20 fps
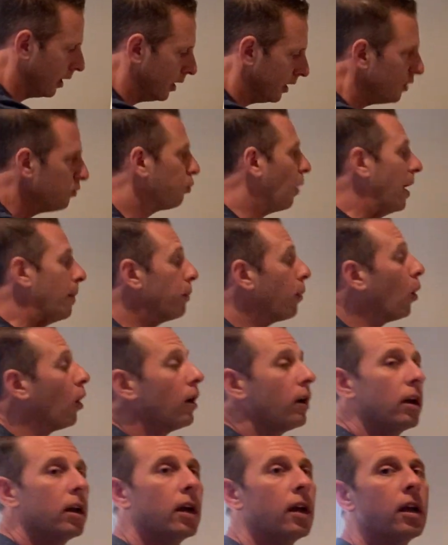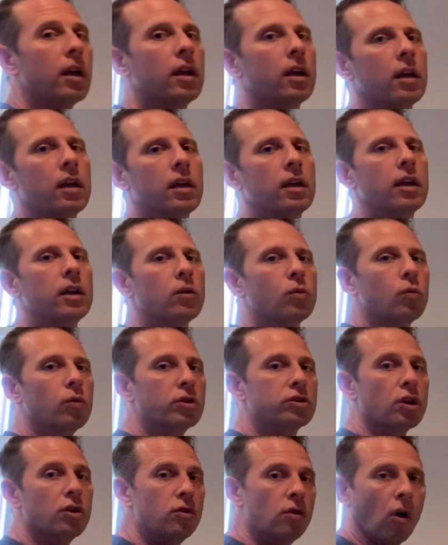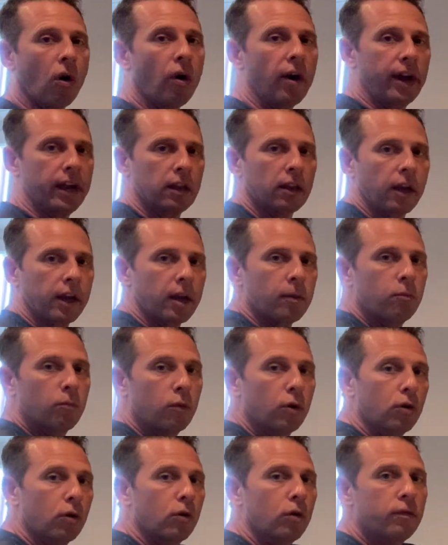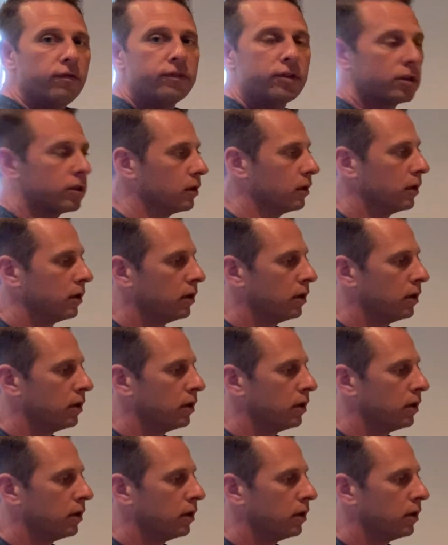This whiteboard is annoying. Look, it moves.